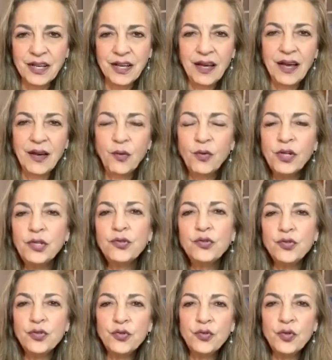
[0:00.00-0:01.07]
I want you
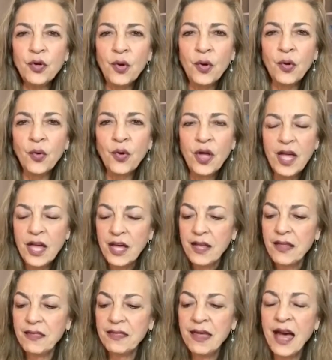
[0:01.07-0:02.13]
to know
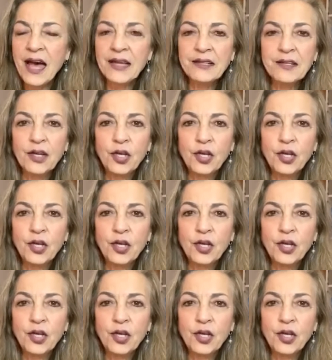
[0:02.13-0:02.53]
that